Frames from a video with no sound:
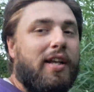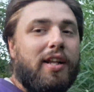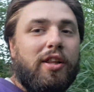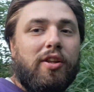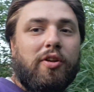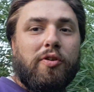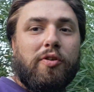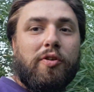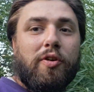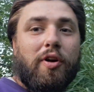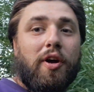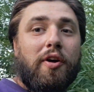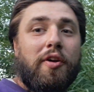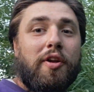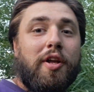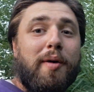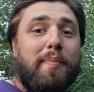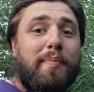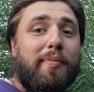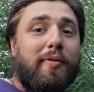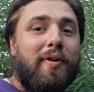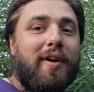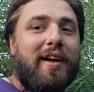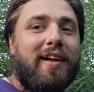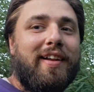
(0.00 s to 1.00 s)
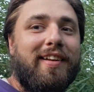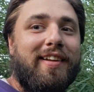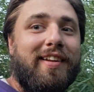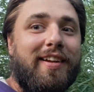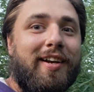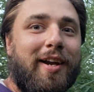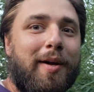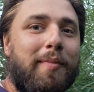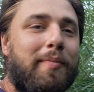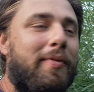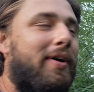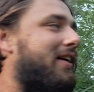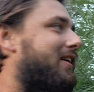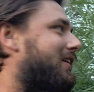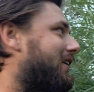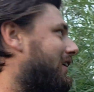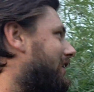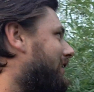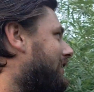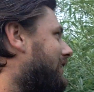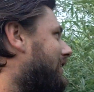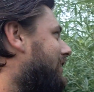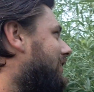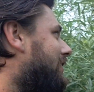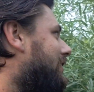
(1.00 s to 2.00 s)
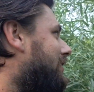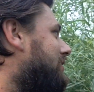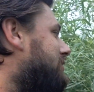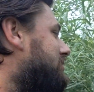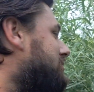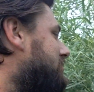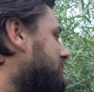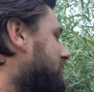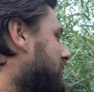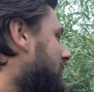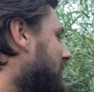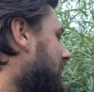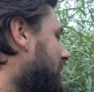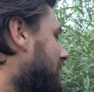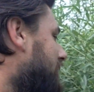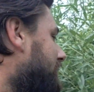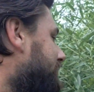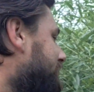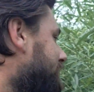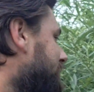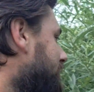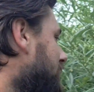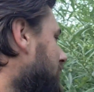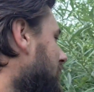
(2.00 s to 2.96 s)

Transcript: to get a little growed up around in here. I'm gonna have to get in here and do some cutting.